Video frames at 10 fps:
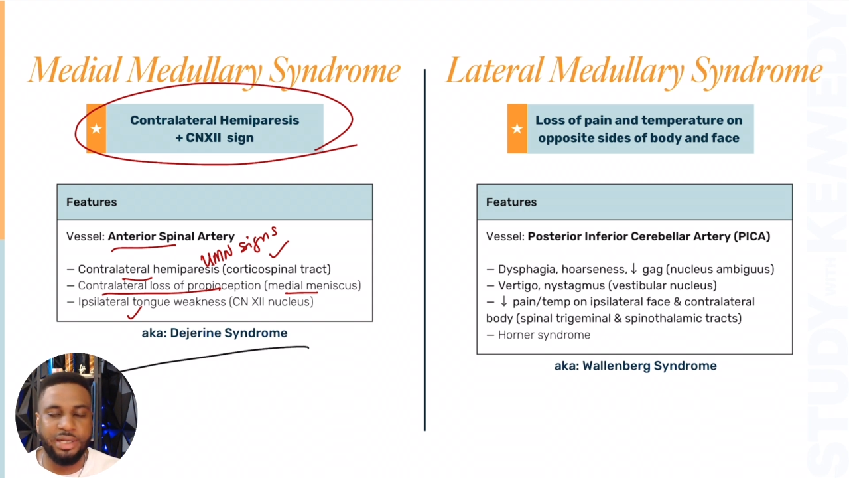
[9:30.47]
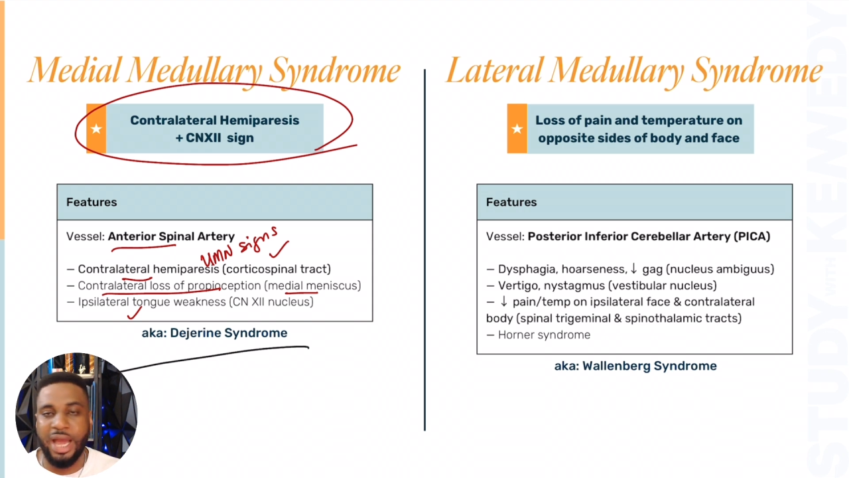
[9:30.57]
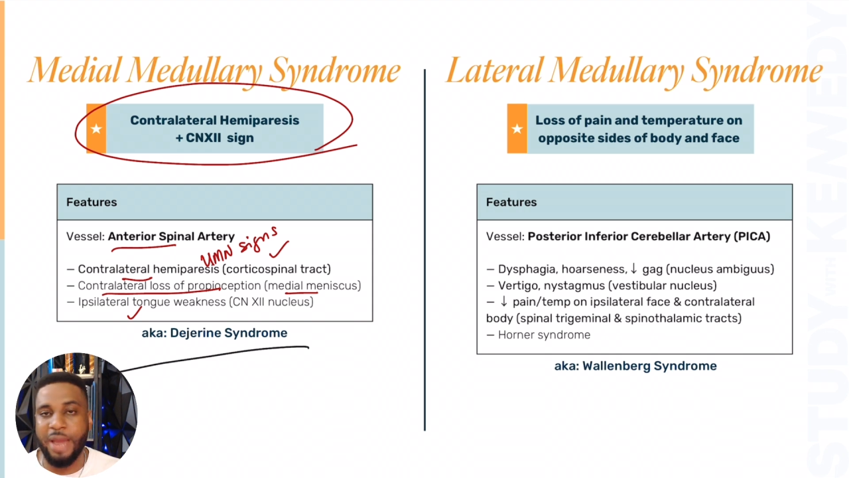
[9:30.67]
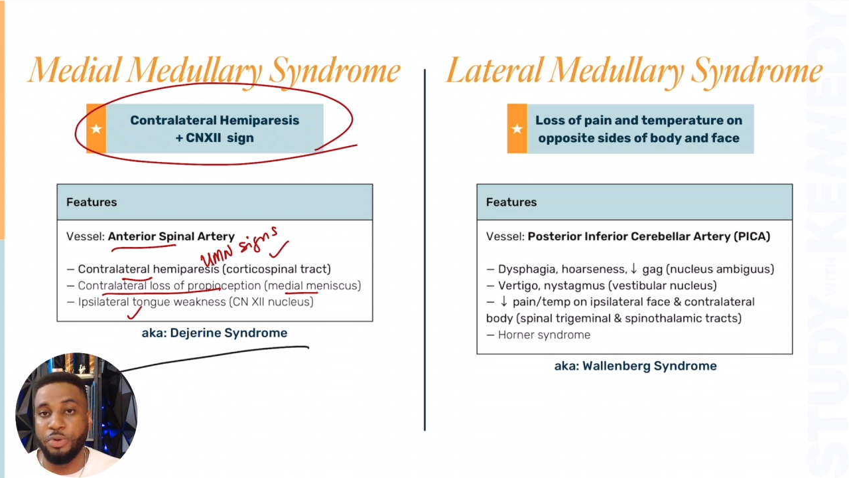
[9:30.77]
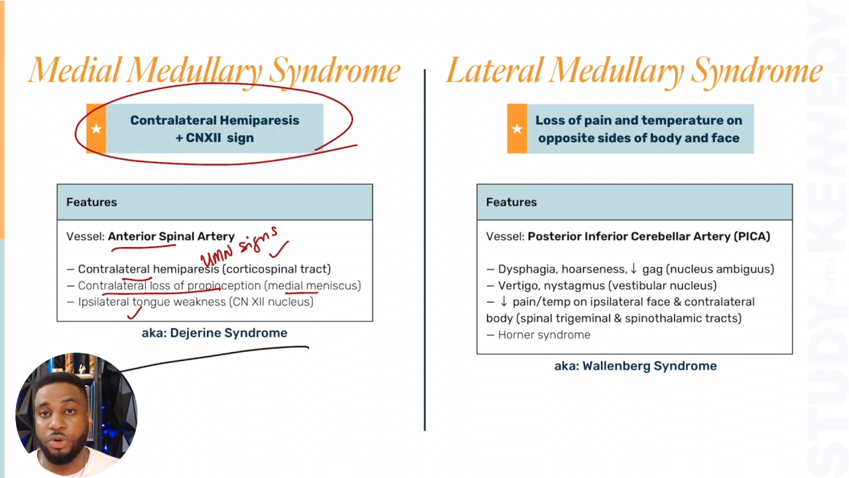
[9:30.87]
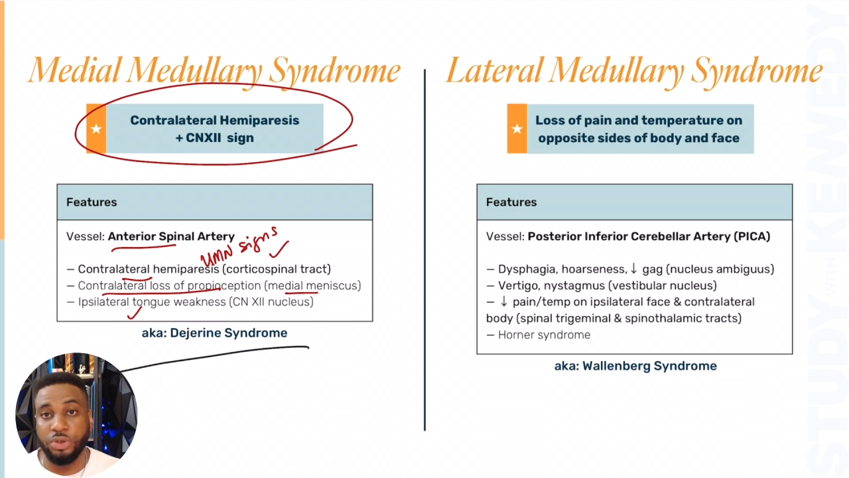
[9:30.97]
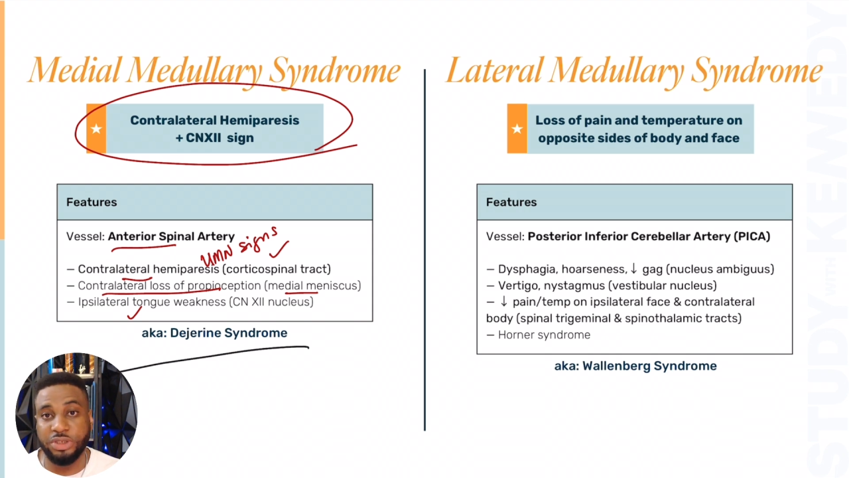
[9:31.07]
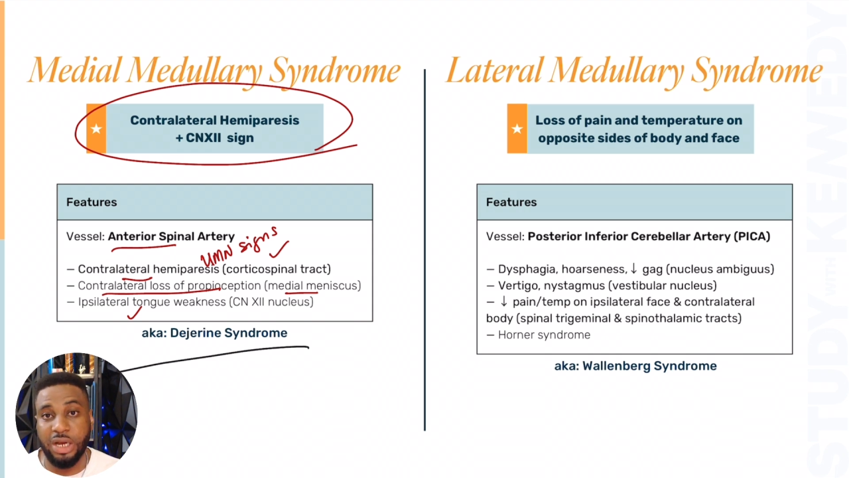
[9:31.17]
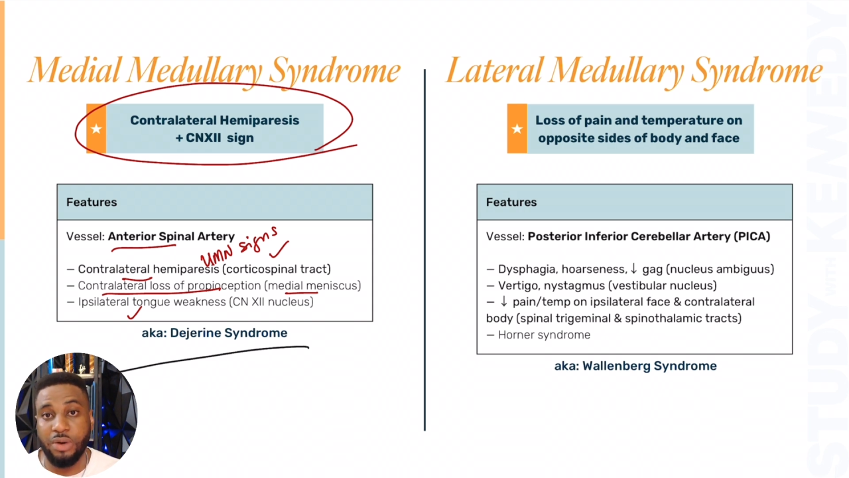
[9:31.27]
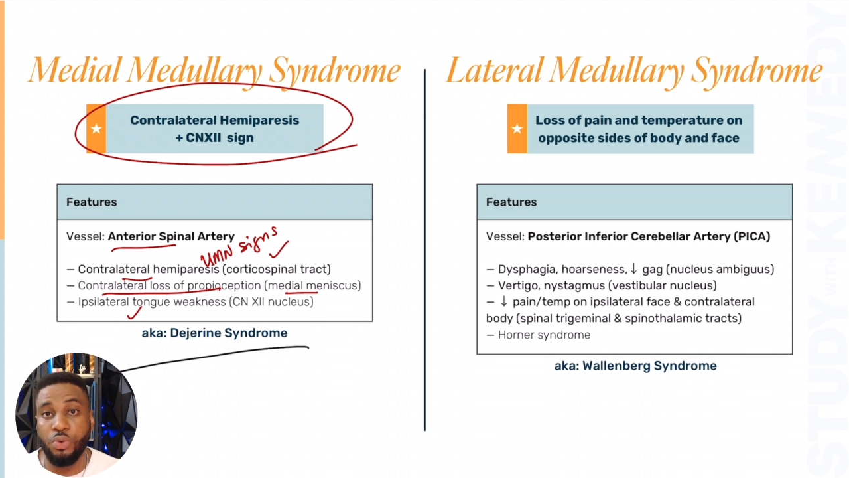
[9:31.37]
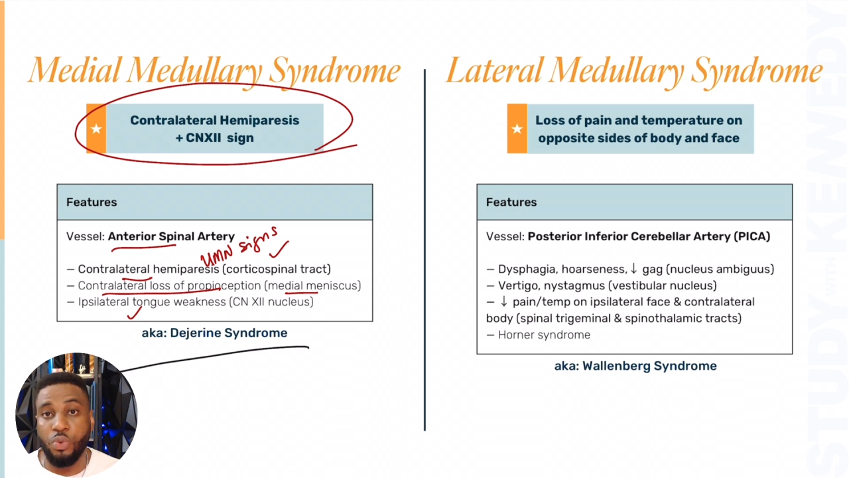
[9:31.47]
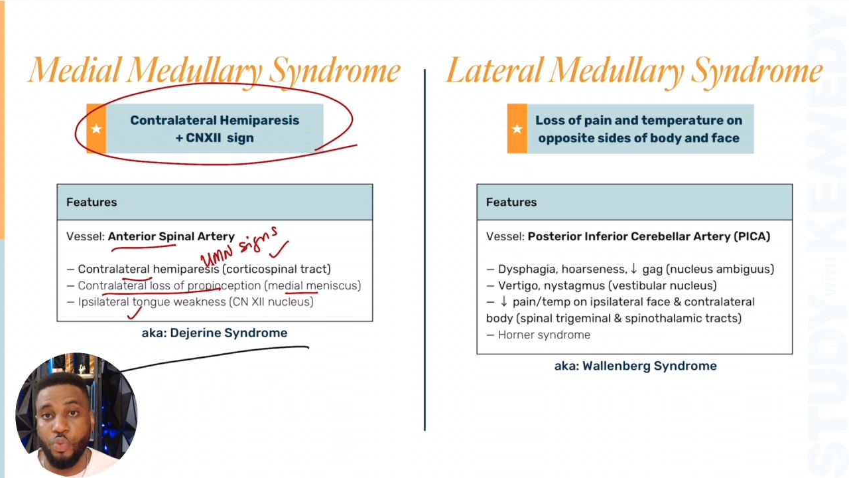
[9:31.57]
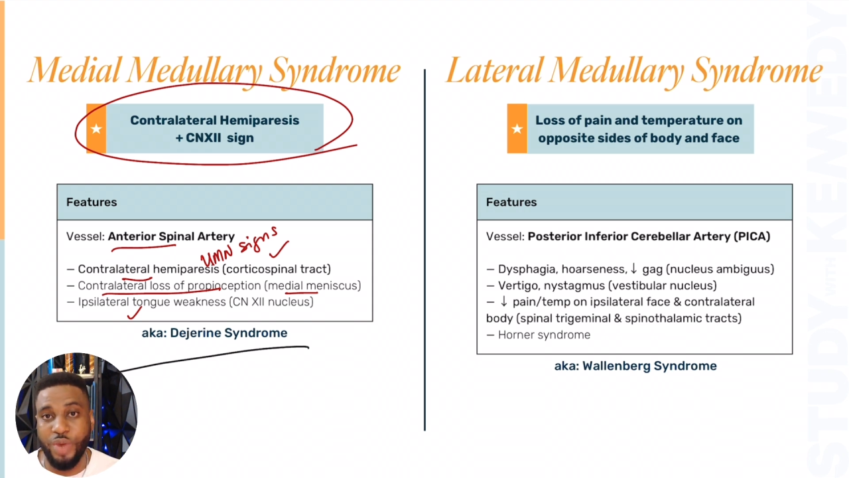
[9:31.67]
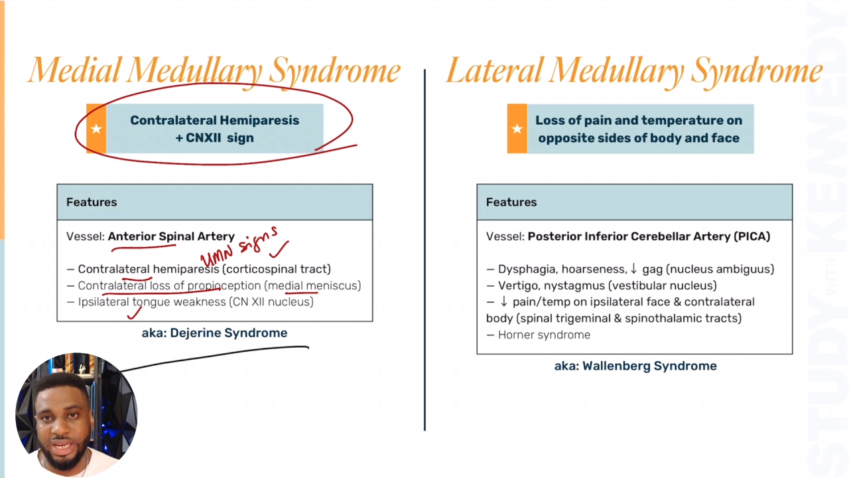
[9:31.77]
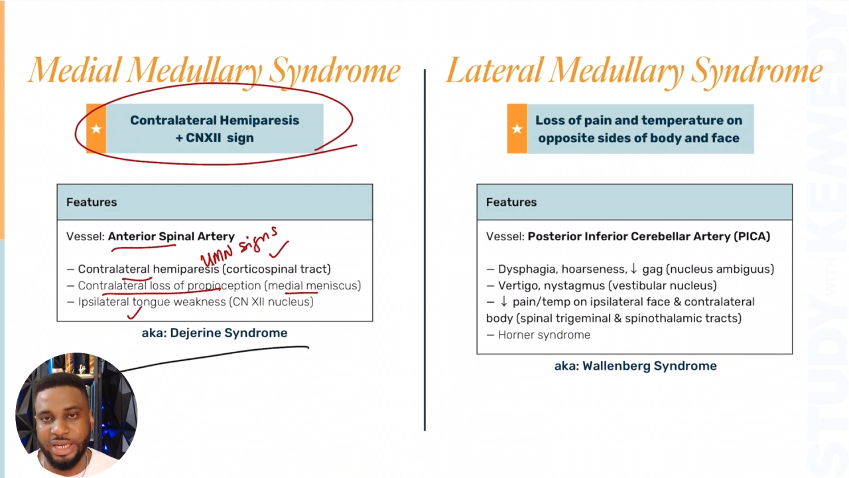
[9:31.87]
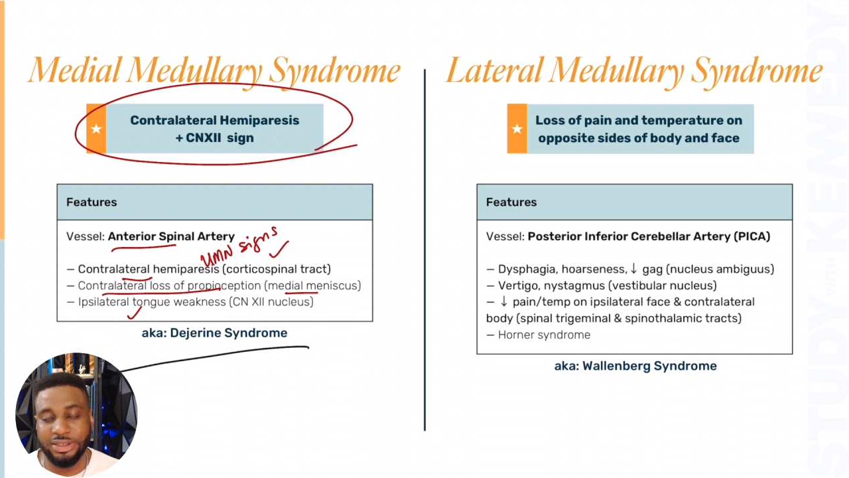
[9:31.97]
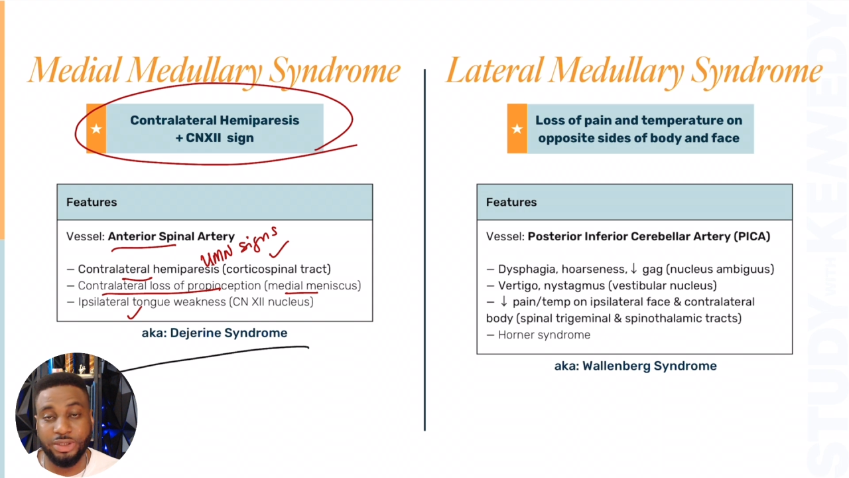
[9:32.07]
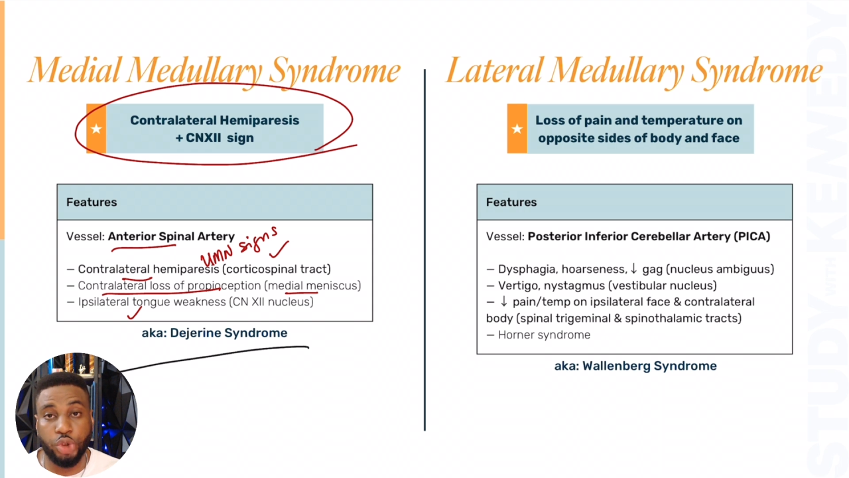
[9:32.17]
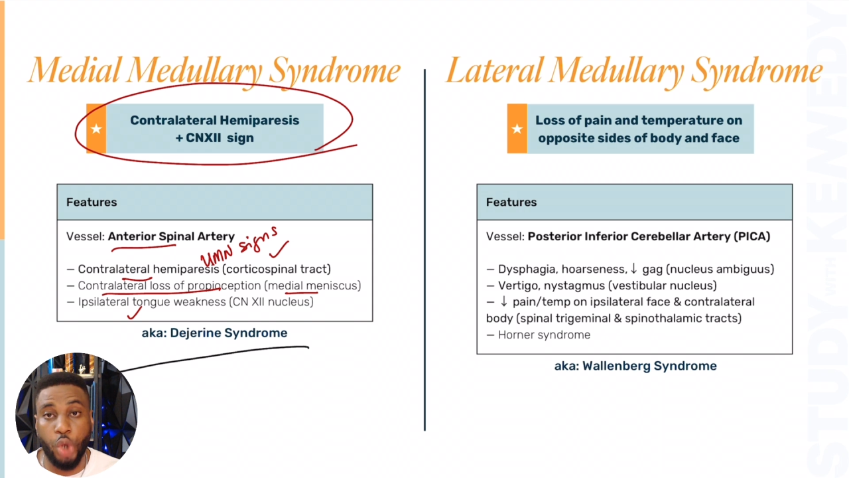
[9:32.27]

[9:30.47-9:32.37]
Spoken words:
hypoglossal weakness,